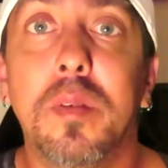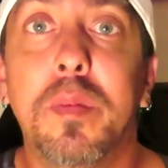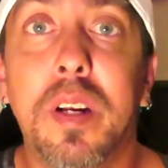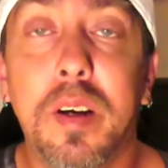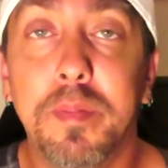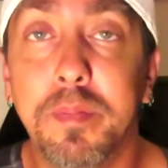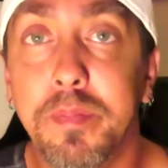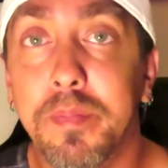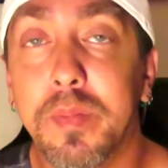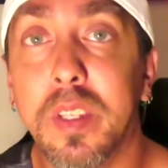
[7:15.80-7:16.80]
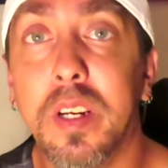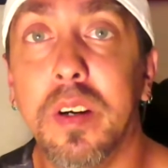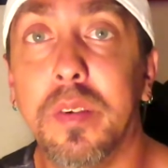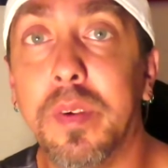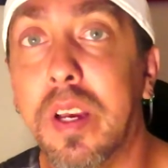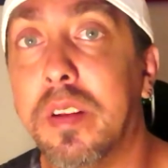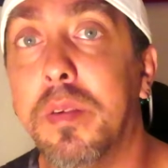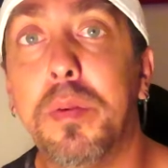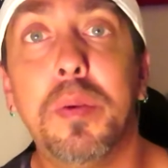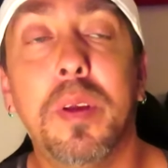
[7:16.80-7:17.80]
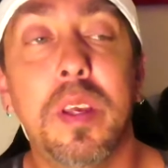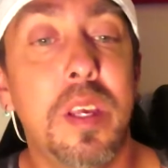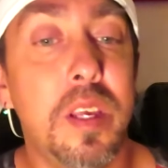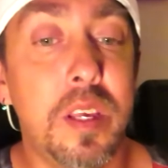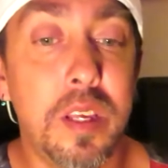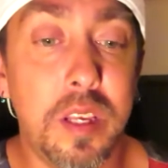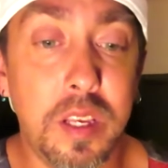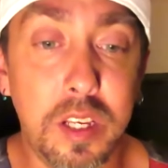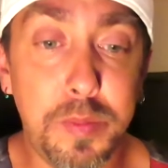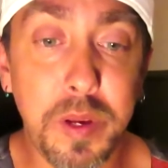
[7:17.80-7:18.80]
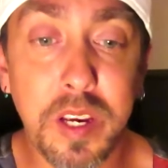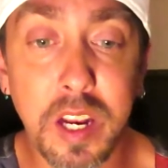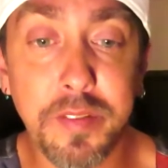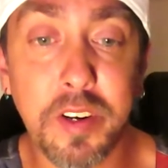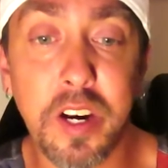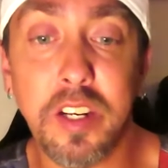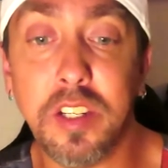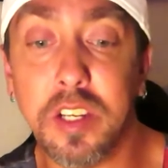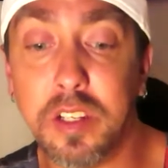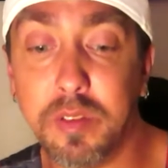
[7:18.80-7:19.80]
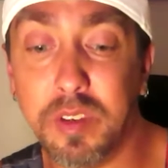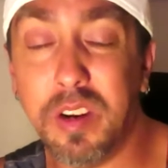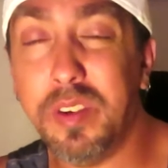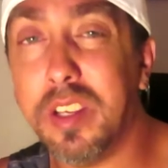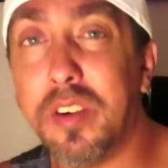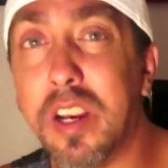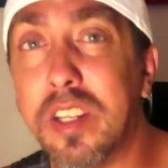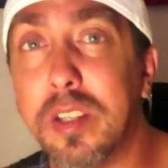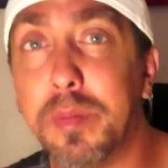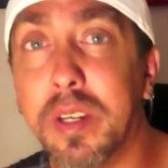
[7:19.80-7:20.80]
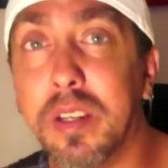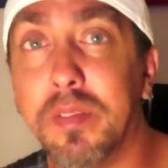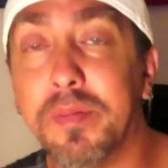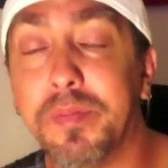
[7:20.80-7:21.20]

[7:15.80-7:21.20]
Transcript: But um, you know, I it's been kind of a crazy, not really crazy, but